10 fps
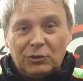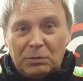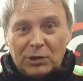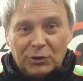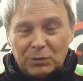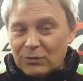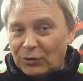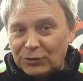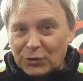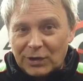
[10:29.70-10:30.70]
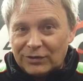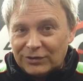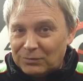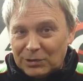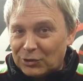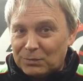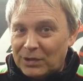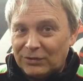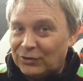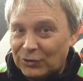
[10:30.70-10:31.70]
Just because we've gone to Kriss doesn't mean the
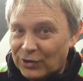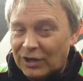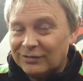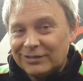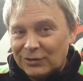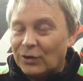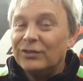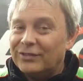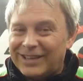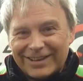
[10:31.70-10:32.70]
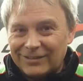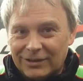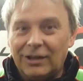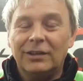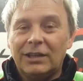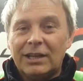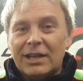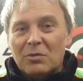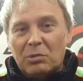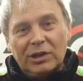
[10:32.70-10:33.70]
Smith isn't a good gun. It's not, it's an excellent gun,
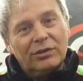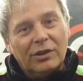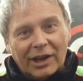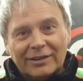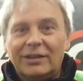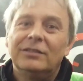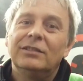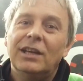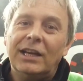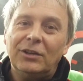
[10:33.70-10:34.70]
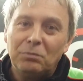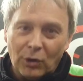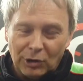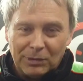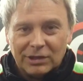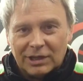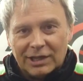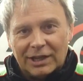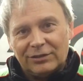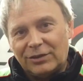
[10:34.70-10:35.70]
but it's lighter and it's polymer,
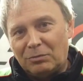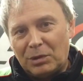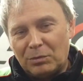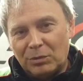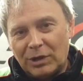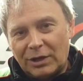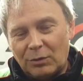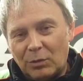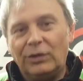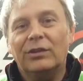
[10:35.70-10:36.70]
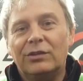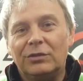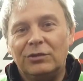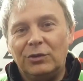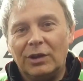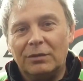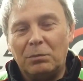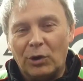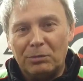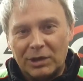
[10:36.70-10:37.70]
and that's some people, they don't want to shoot a
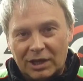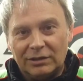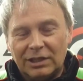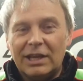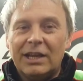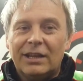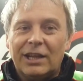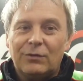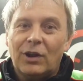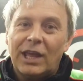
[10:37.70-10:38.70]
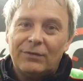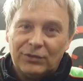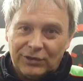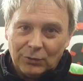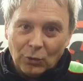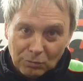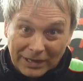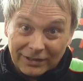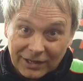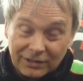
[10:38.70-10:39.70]
polymer gun. They'd rather have a steel all
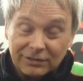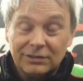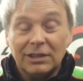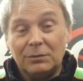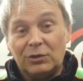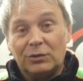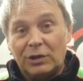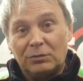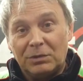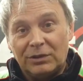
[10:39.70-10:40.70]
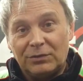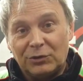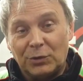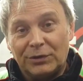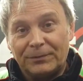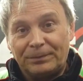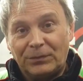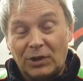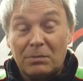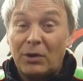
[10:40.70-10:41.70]
metal gun, which gives them a different choice.
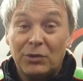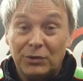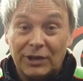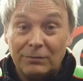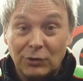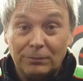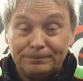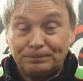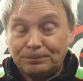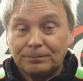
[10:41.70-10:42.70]
So they both do the same job.